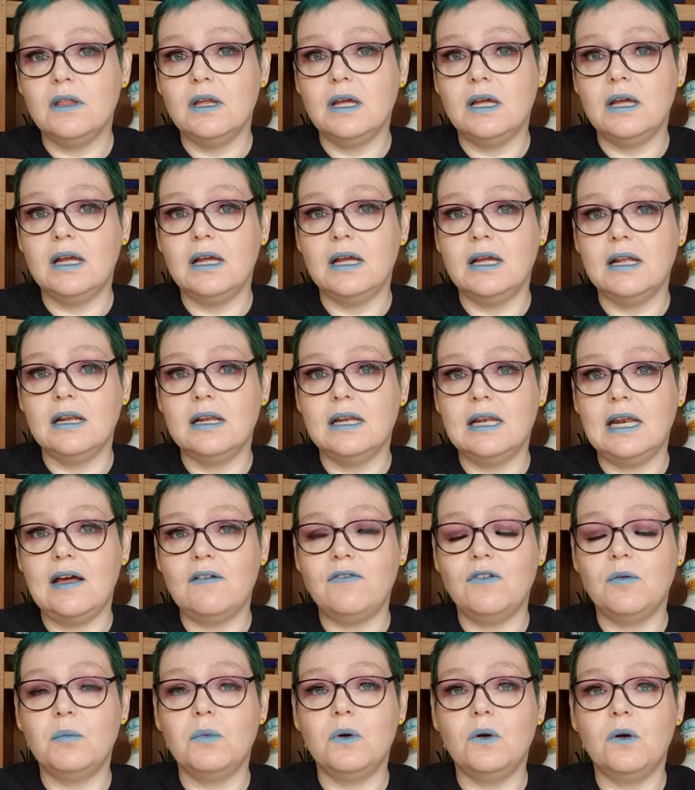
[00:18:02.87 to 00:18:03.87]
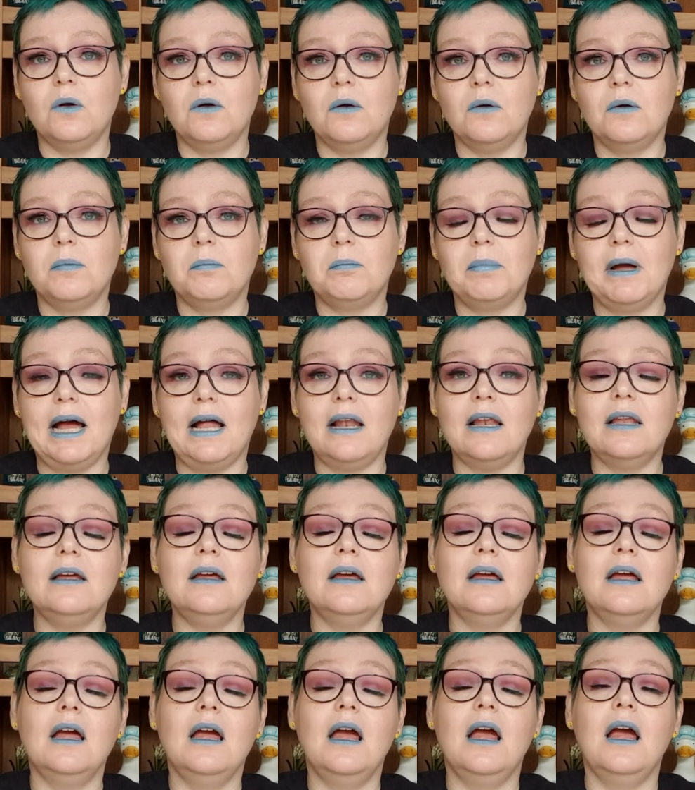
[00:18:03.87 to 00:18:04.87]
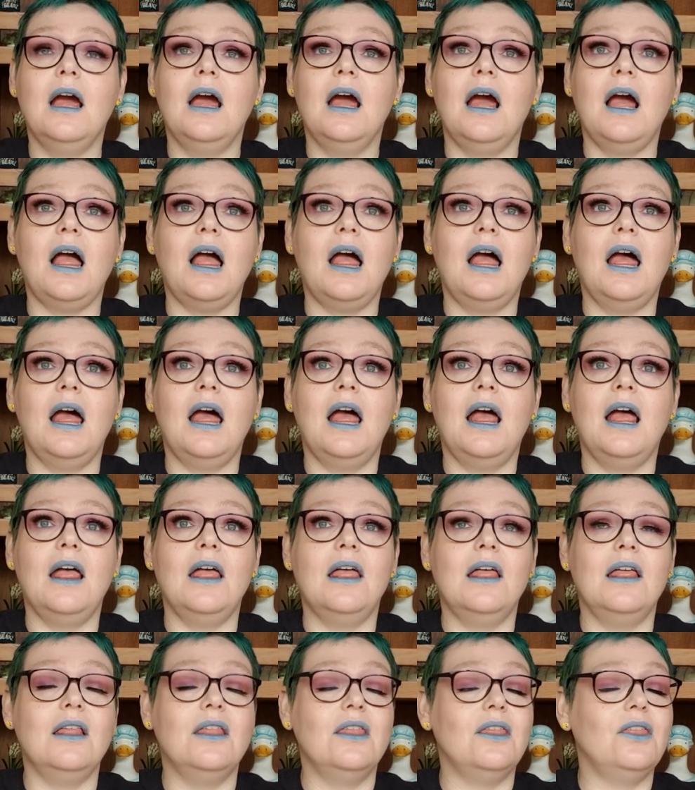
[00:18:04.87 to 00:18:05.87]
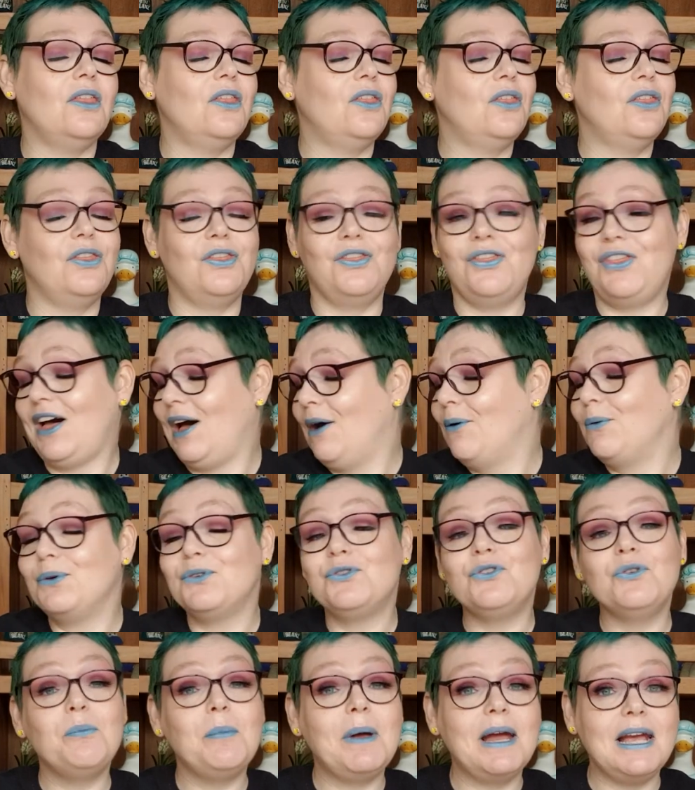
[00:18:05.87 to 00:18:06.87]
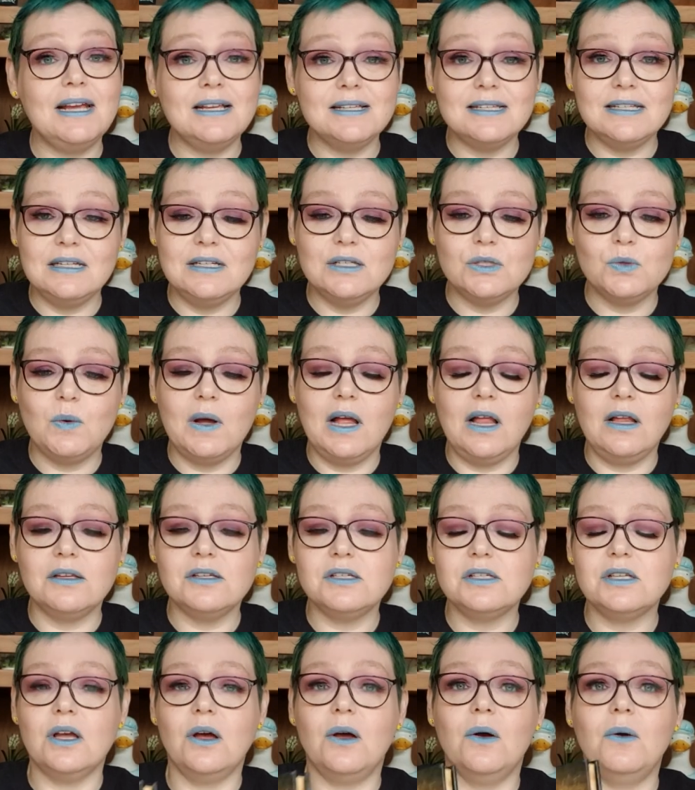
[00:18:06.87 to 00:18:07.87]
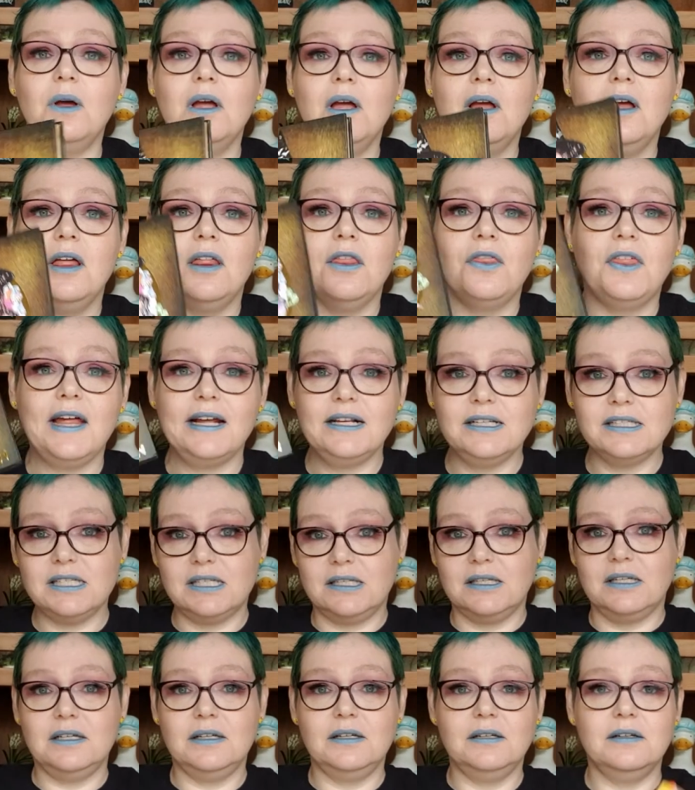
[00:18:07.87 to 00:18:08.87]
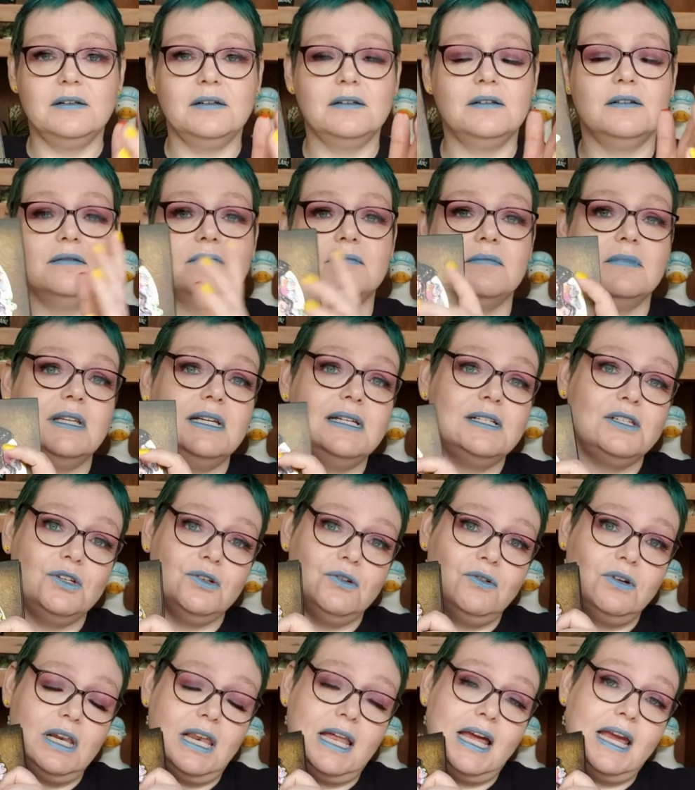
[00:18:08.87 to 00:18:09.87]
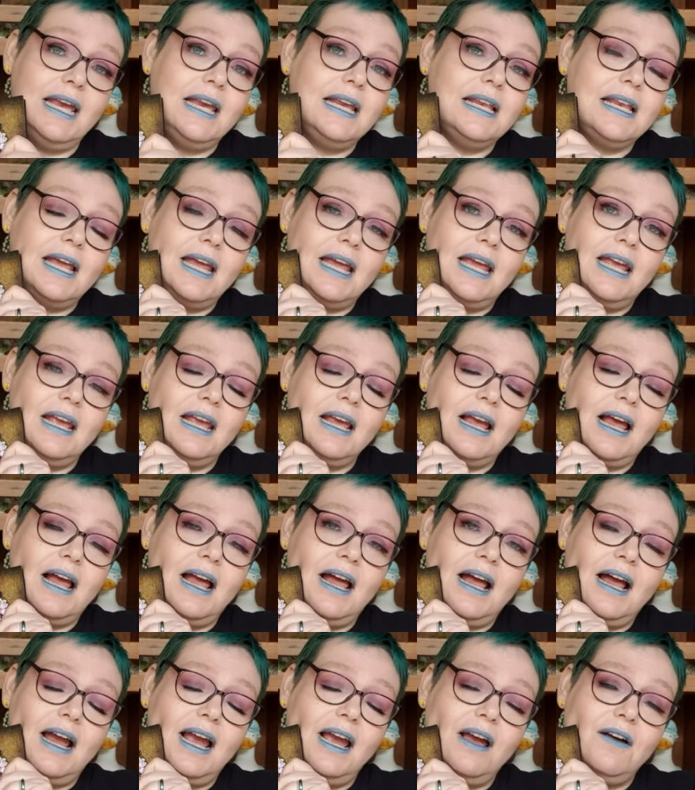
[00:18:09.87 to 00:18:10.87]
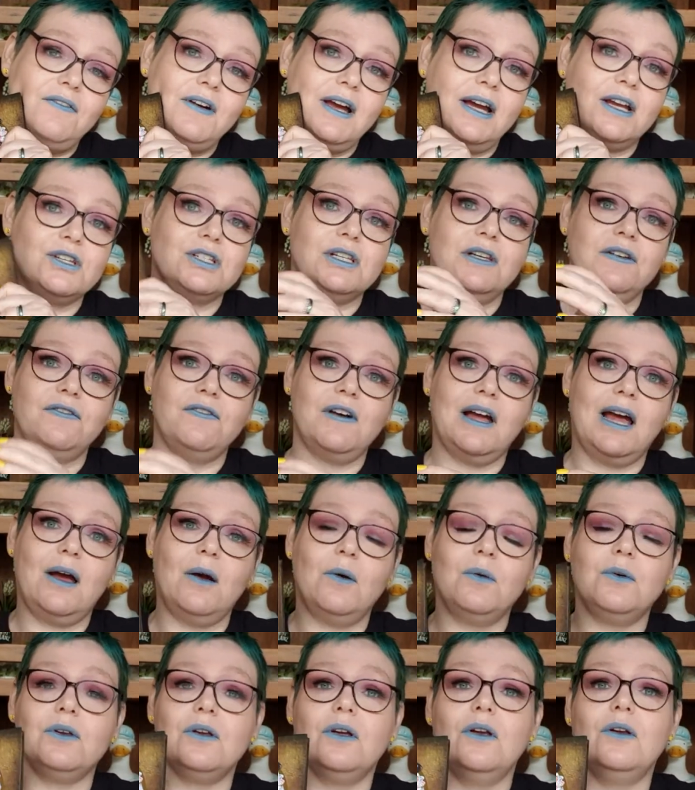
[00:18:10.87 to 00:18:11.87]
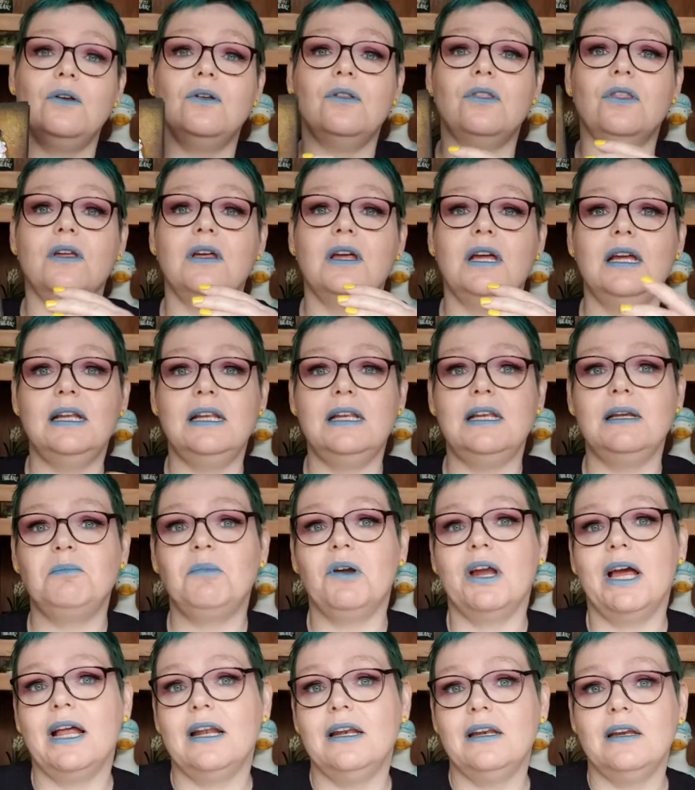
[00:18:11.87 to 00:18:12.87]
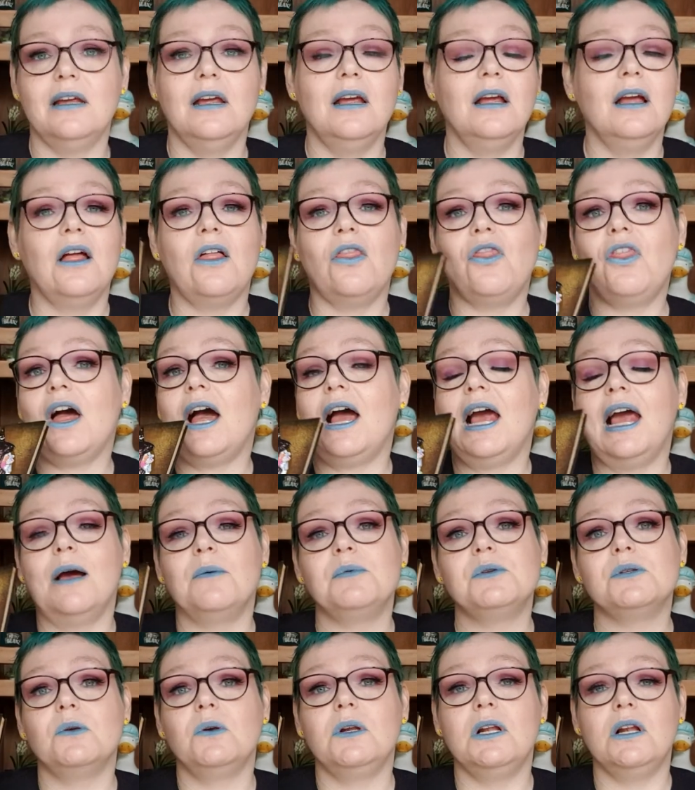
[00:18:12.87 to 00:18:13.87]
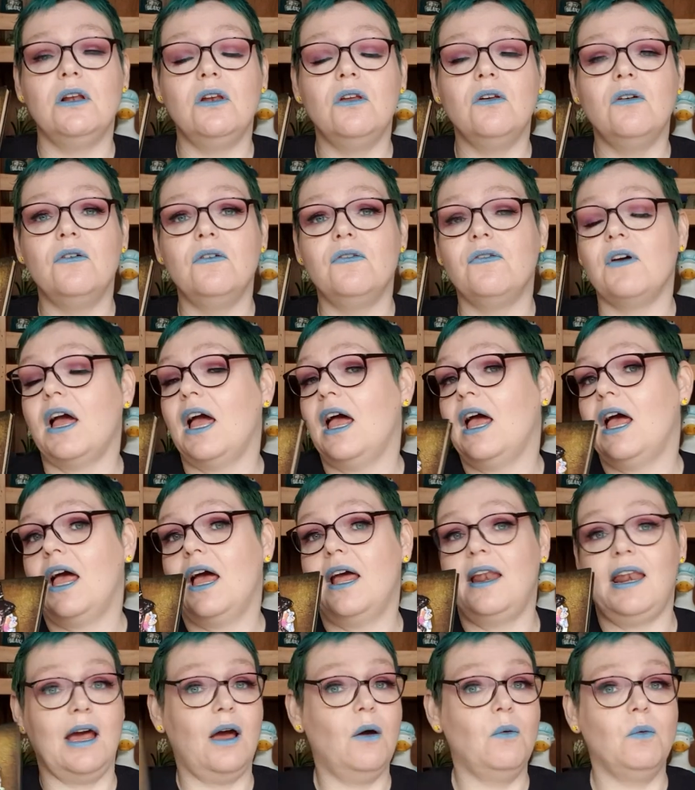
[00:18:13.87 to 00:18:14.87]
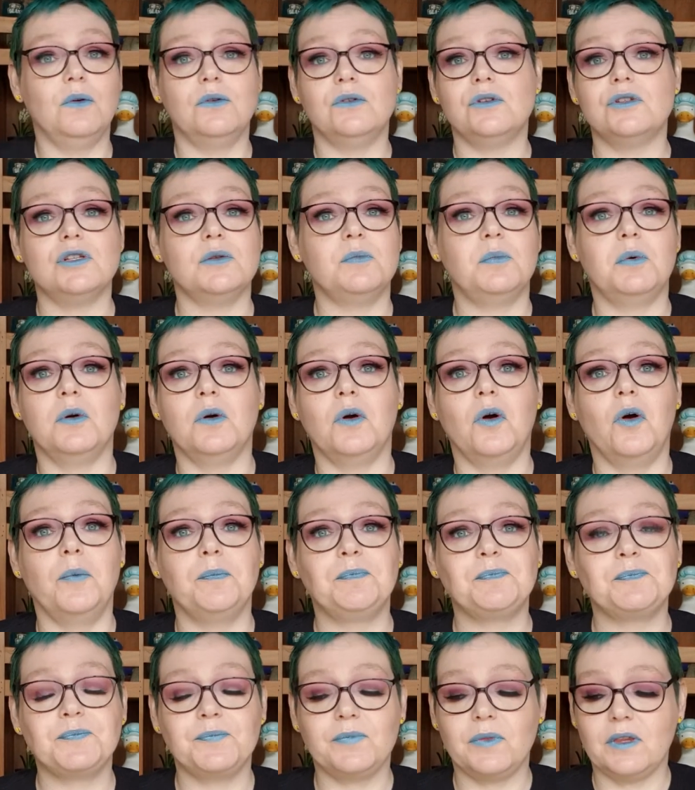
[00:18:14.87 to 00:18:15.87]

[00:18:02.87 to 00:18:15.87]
the Nevermore palette. That was amazing as well. So thanks to this young lady, I have actually found another indie brand that I absolutely love and I want to support.